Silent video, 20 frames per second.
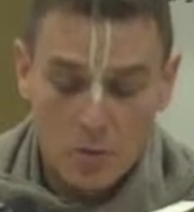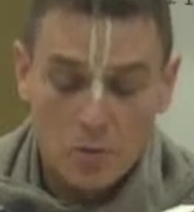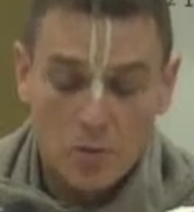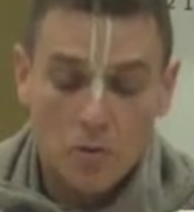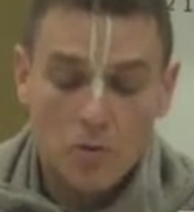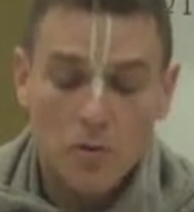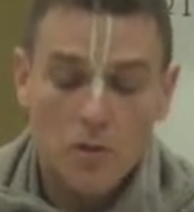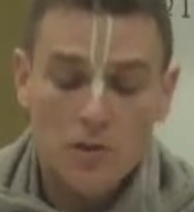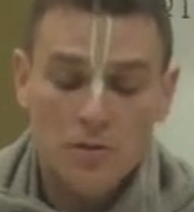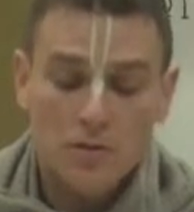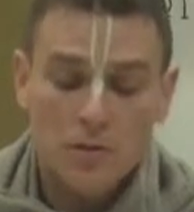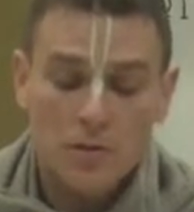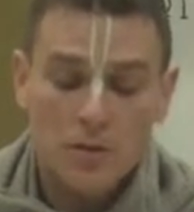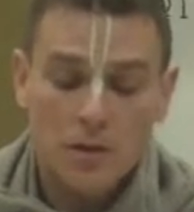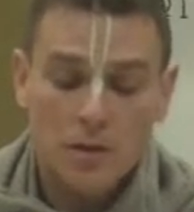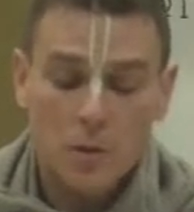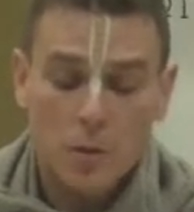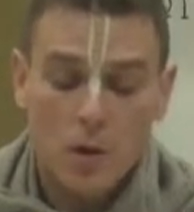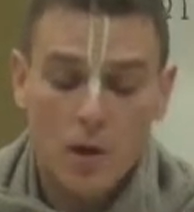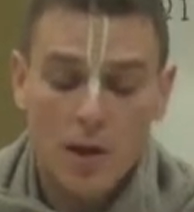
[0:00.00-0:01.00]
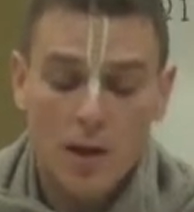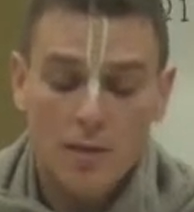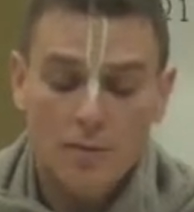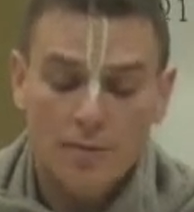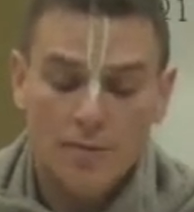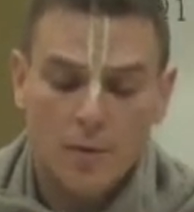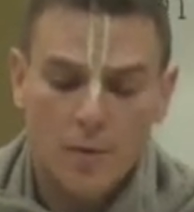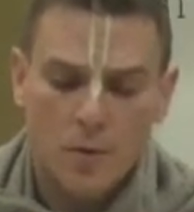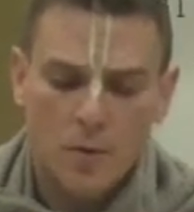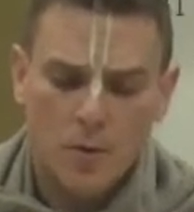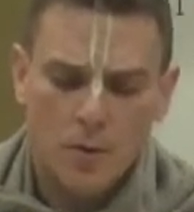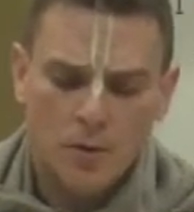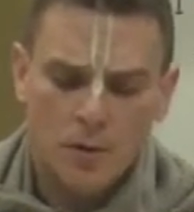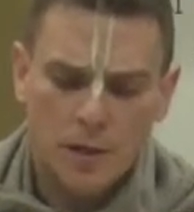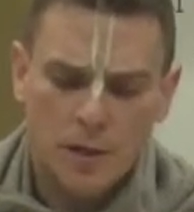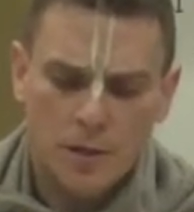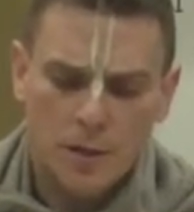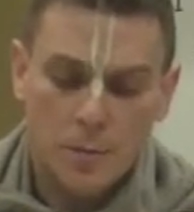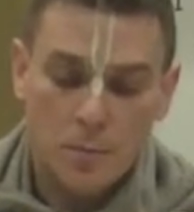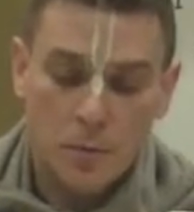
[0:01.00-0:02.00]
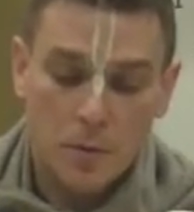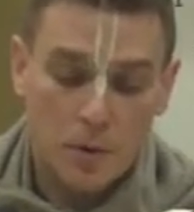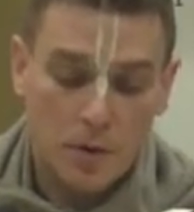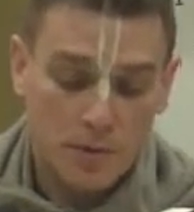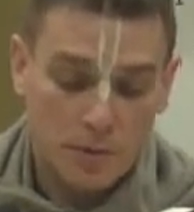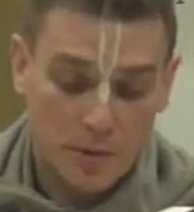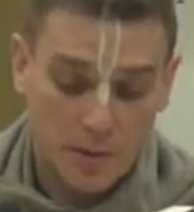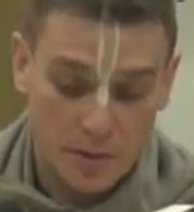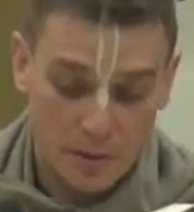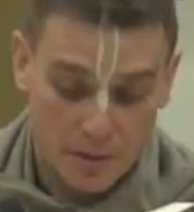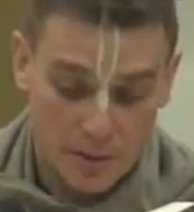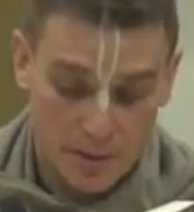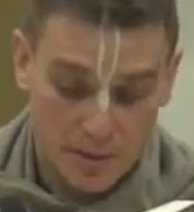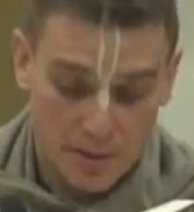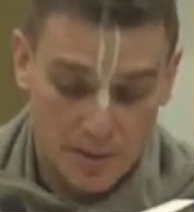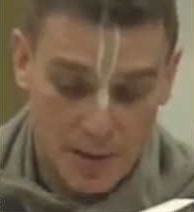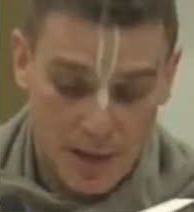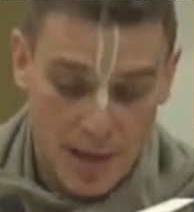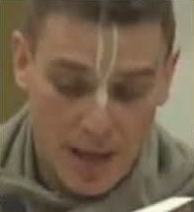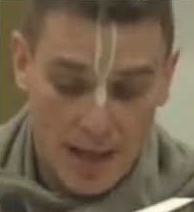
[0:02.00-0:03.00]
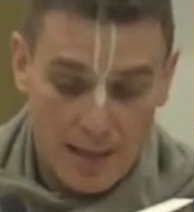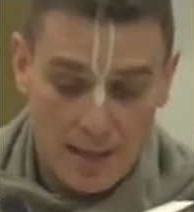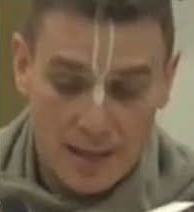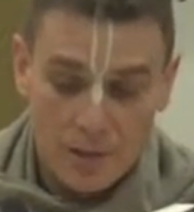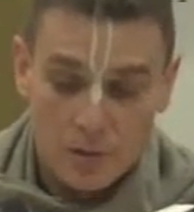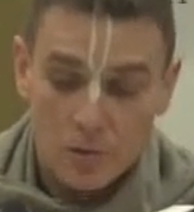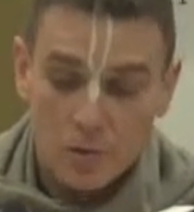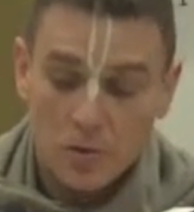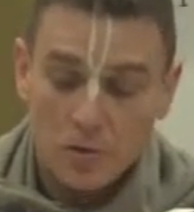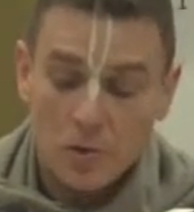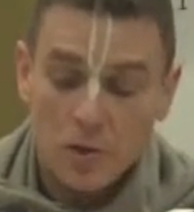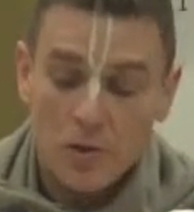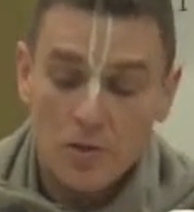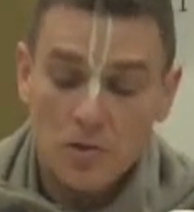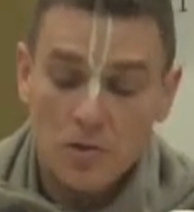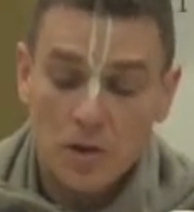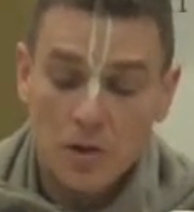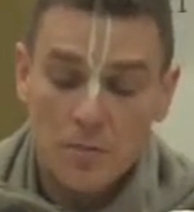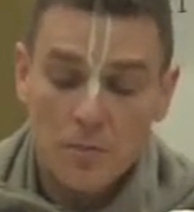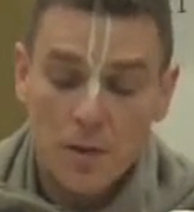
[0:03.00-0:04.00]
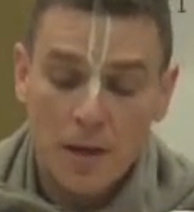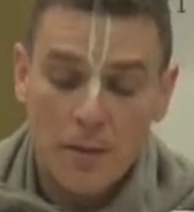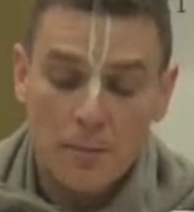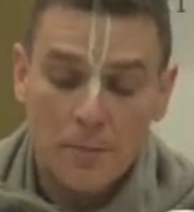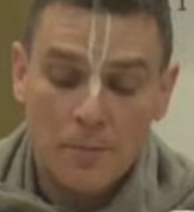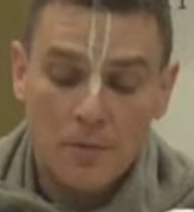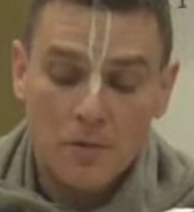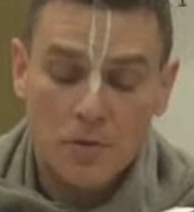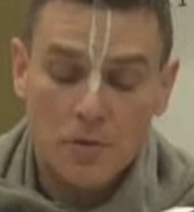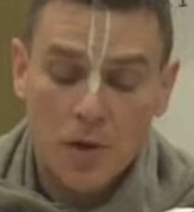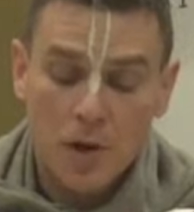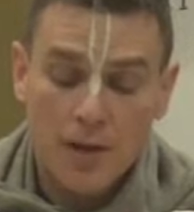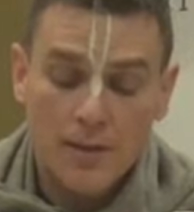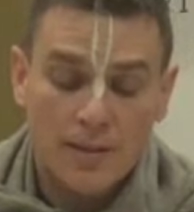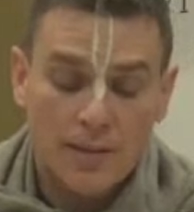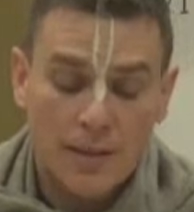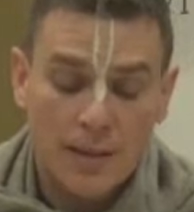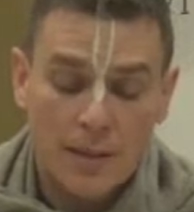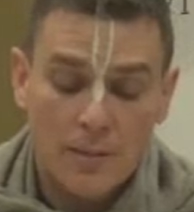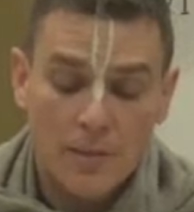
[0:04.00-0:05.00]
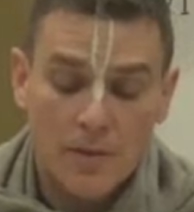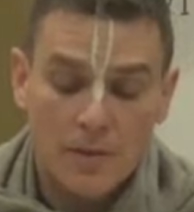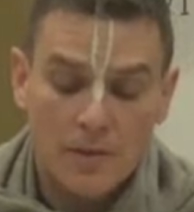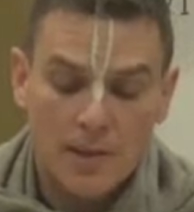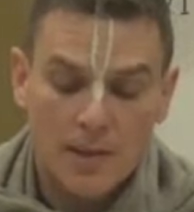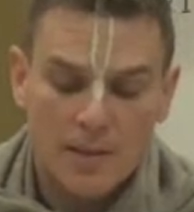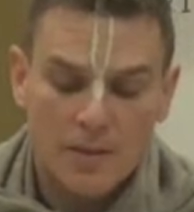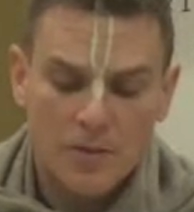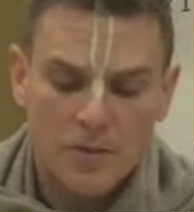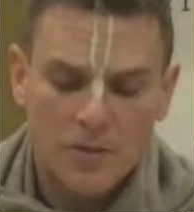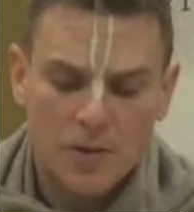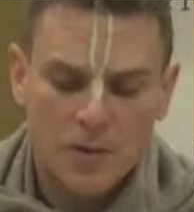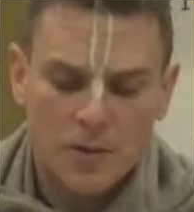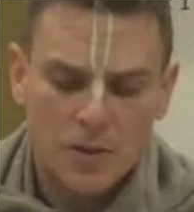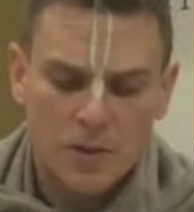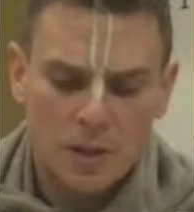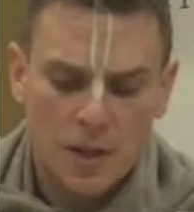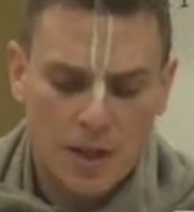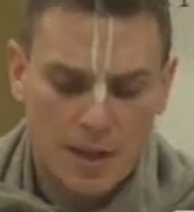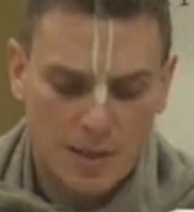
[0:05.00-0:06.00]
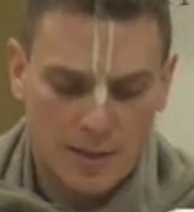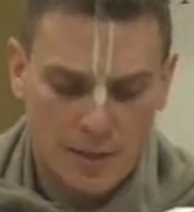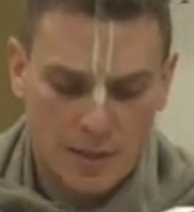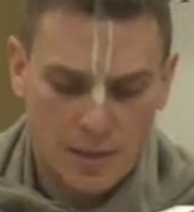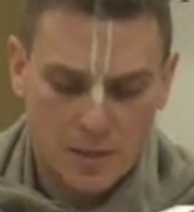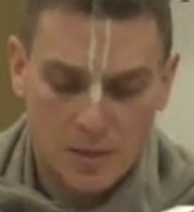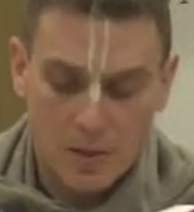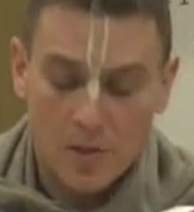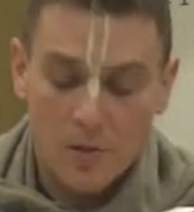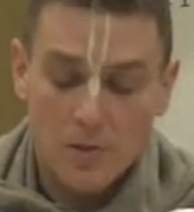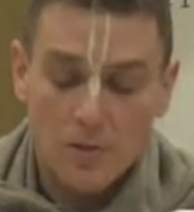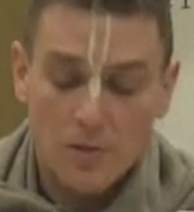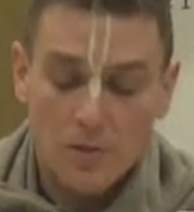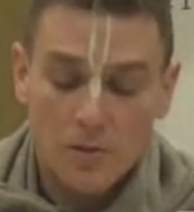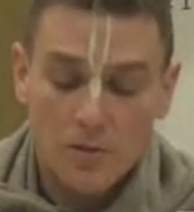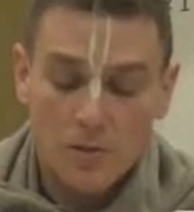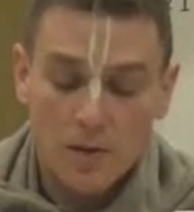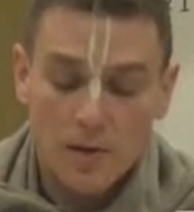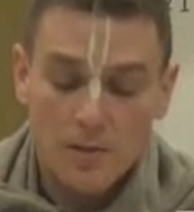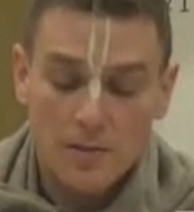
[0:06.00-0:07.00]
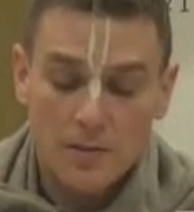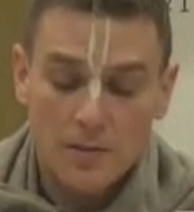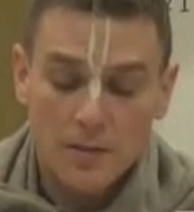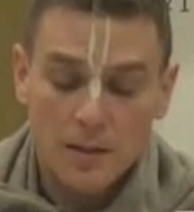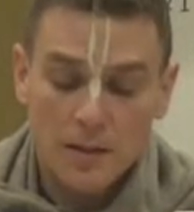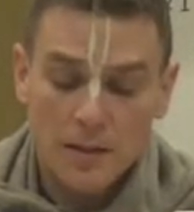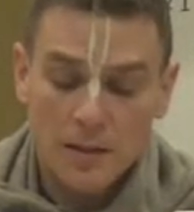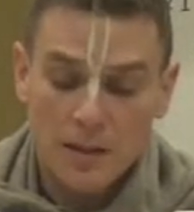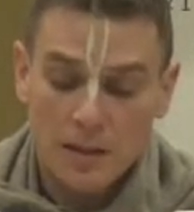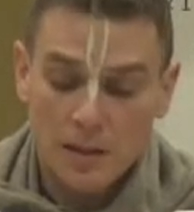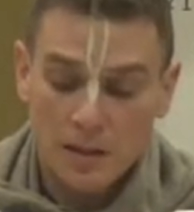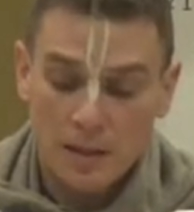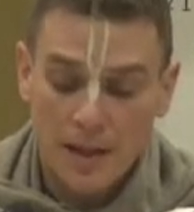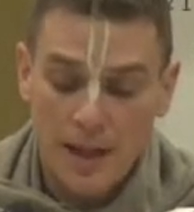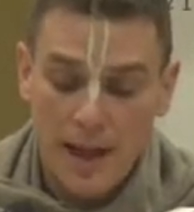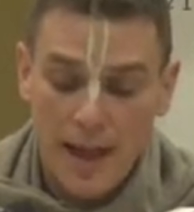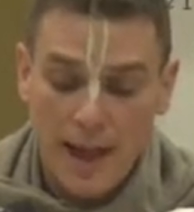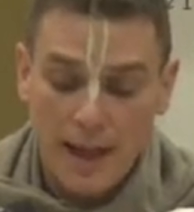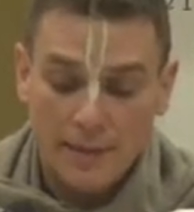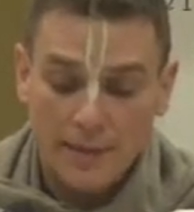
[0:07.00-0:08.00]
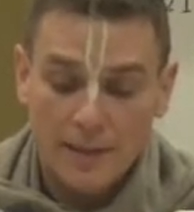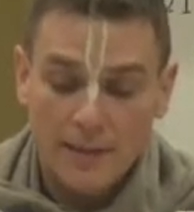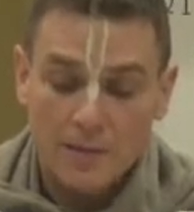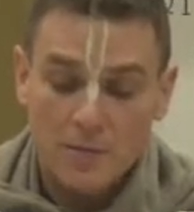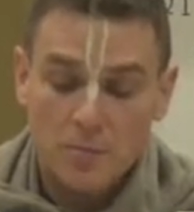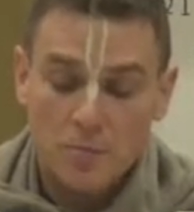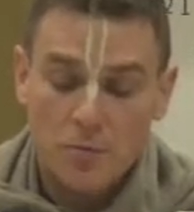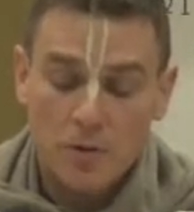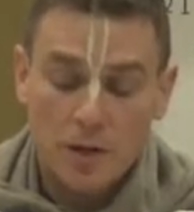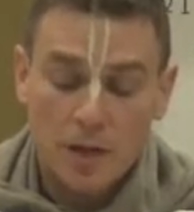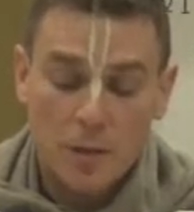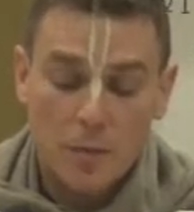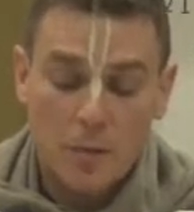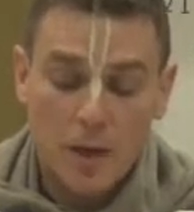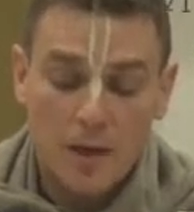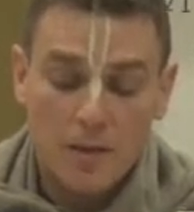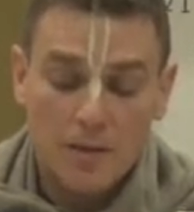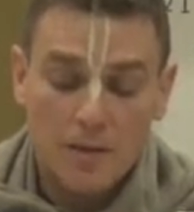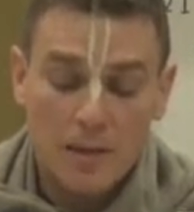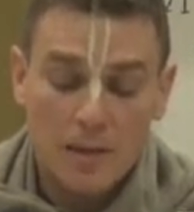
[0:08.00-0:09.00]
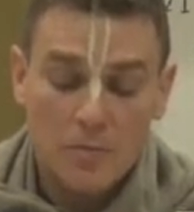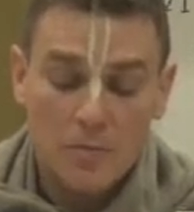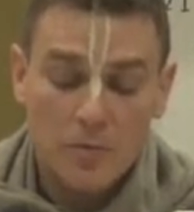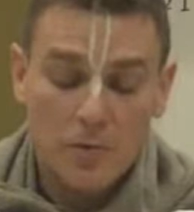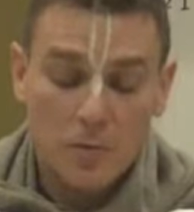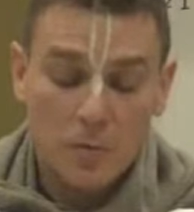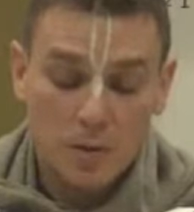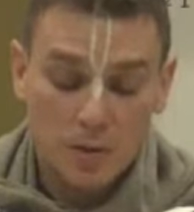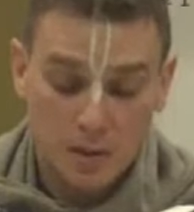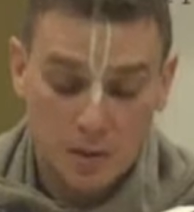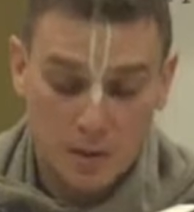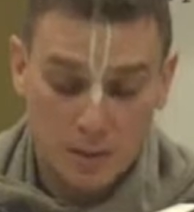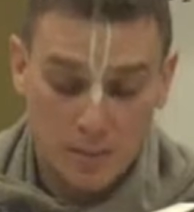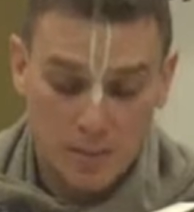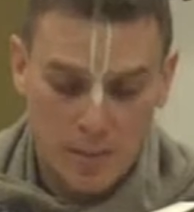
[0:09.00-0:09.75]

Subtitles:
Duties are required for ordinary persons. They should not jump up and try to imitate Krishna and indulge in Rasa Lila and thus bring about their ruin.